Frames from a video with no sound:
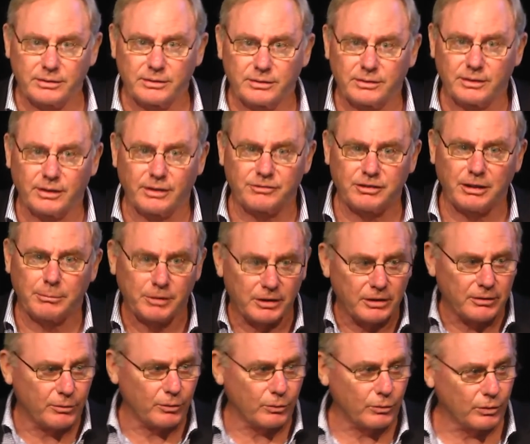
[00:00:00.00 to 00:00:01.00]
You know, some of
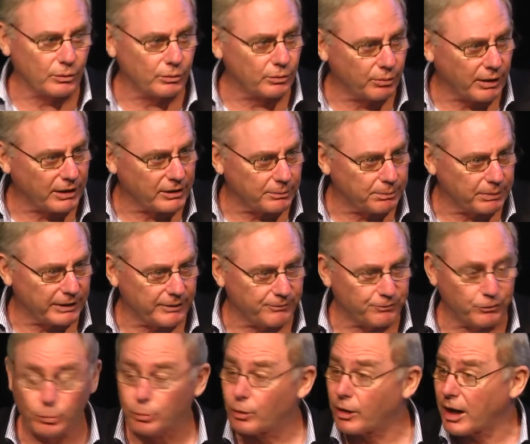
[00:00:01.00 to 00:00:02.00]
you will run a
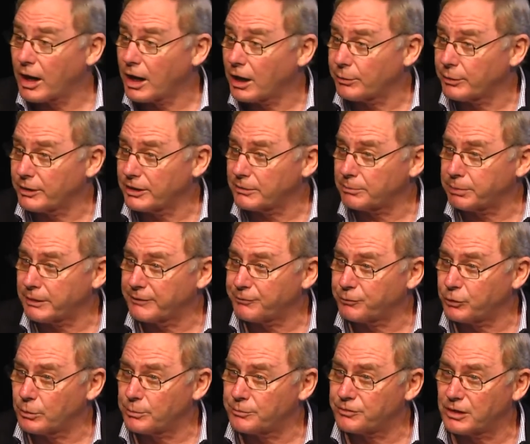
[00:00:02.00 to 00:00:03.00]
platform or are running
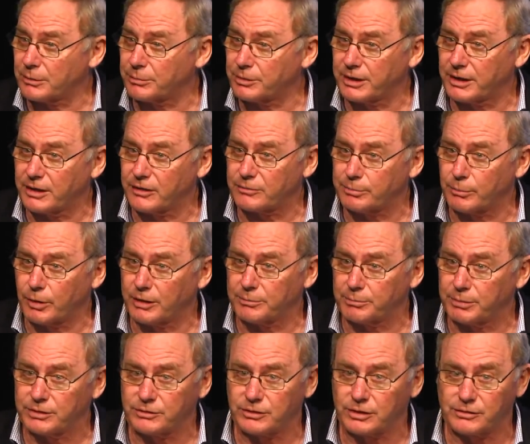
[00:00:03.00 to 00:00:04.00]
platforms. Somebody else might
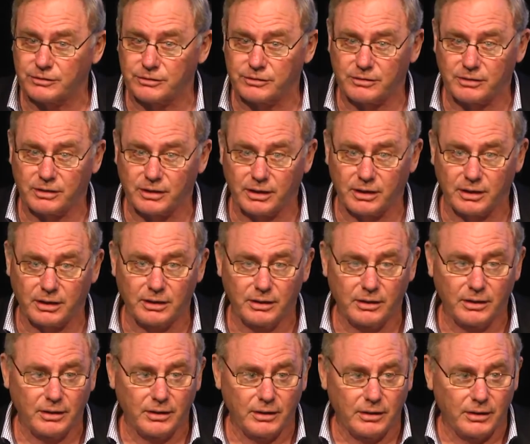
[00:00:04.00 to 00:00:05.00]
be just,
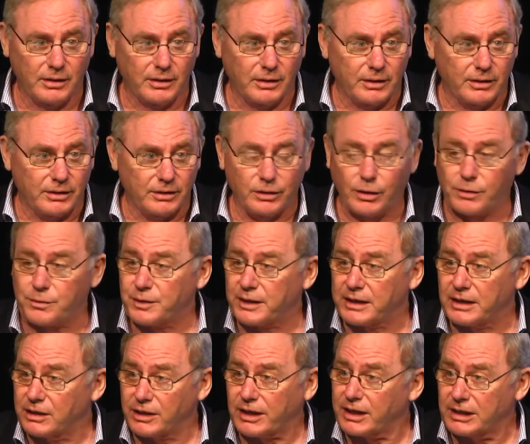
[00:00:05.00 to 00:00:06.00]
you know,
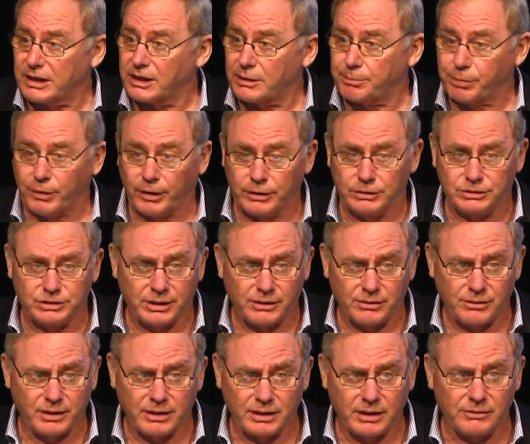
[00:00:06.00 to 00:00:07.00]
thinking they're going to get a
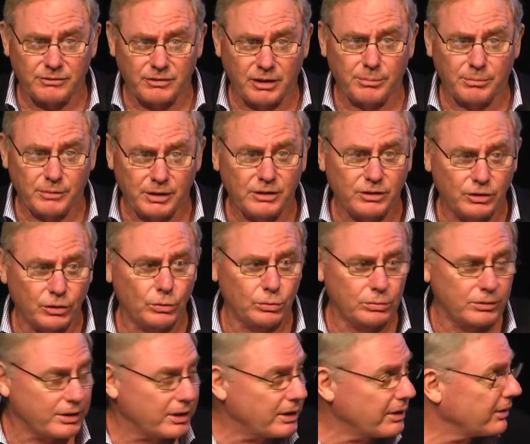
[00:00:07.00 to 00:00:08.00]
project, get something cool
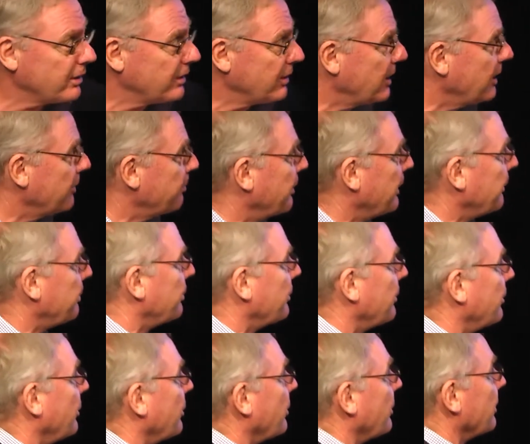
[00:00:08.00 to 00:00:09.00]
together to get people to
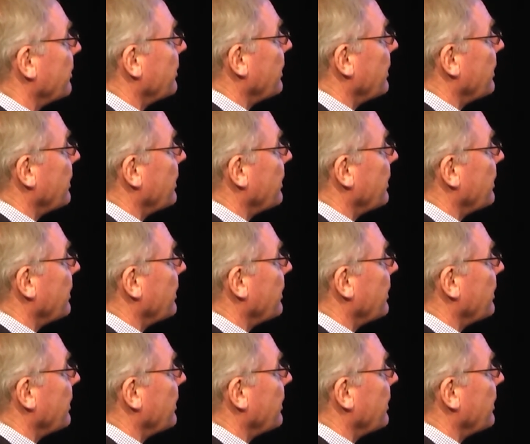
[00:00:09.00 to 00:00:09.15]
do it.